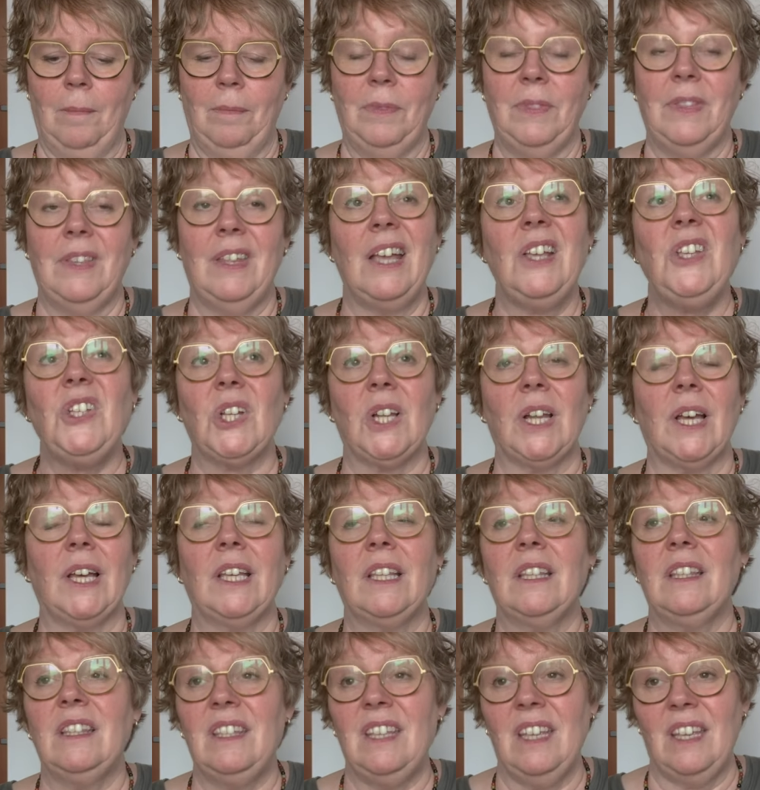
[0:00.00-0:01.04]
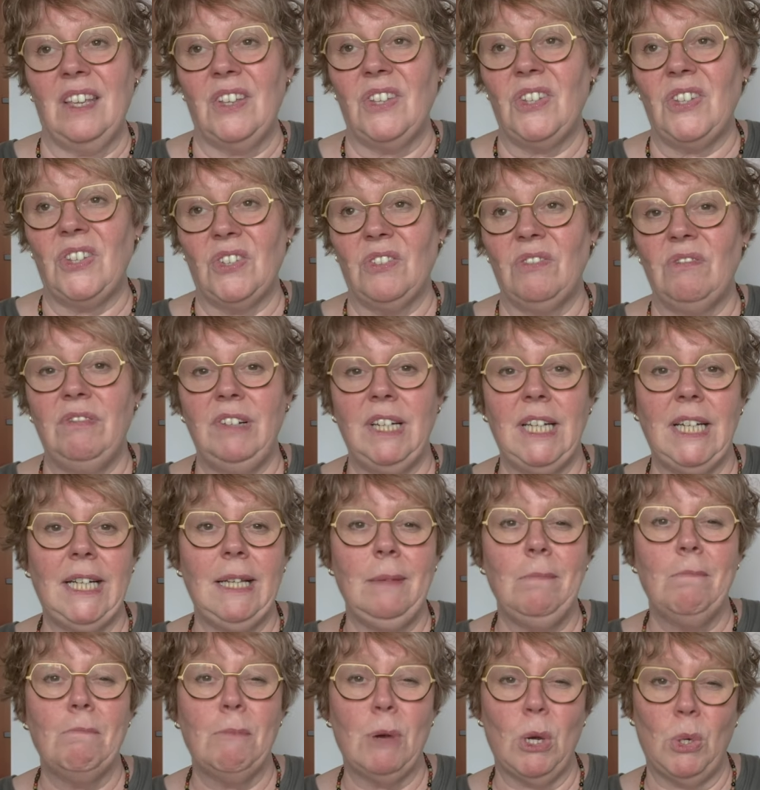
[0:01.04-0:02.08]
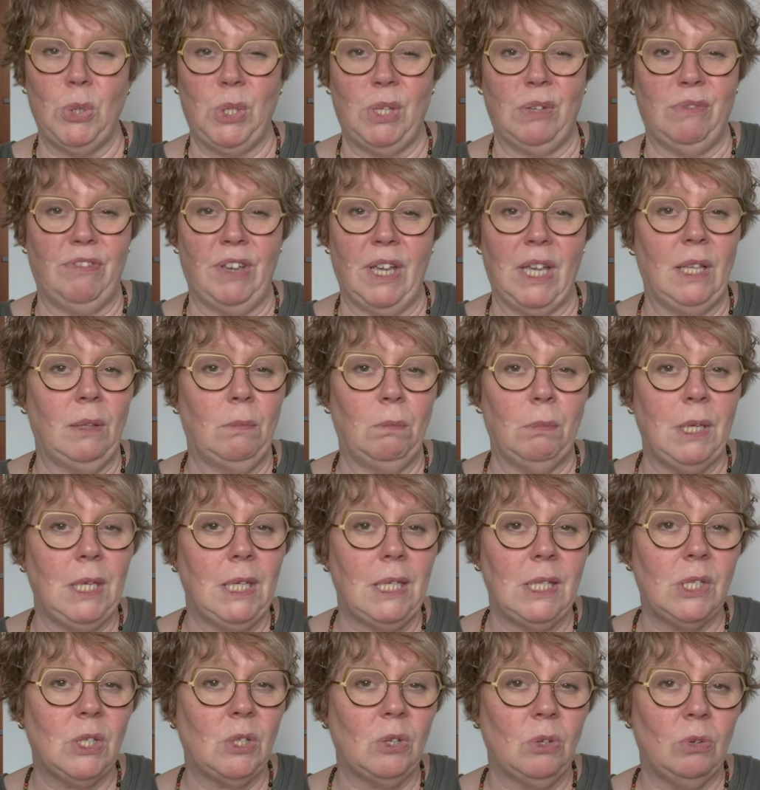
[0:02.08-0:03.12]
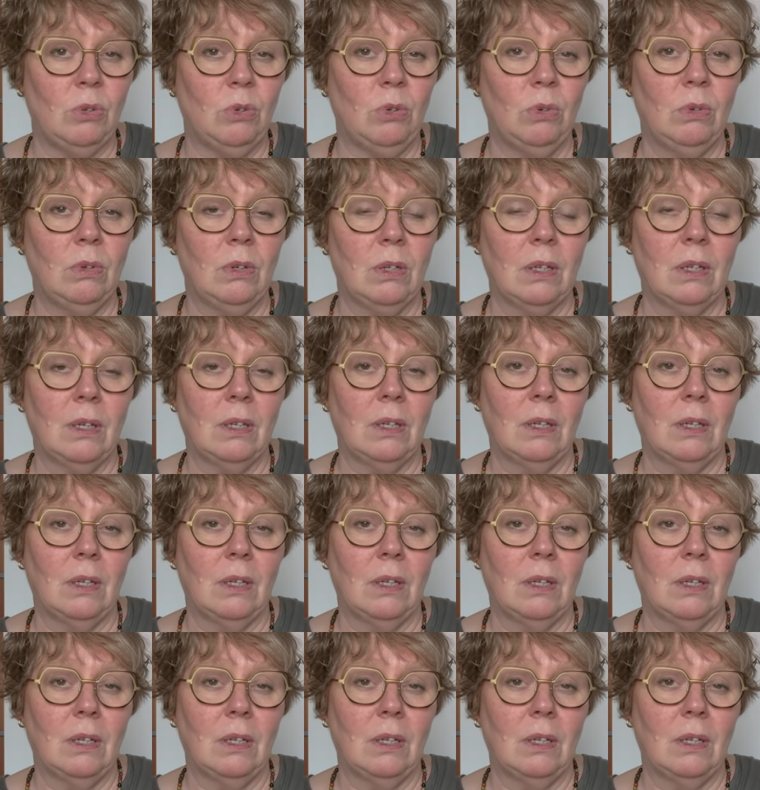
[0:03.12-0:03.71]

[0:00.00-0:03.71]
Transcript: days like this really motivate me to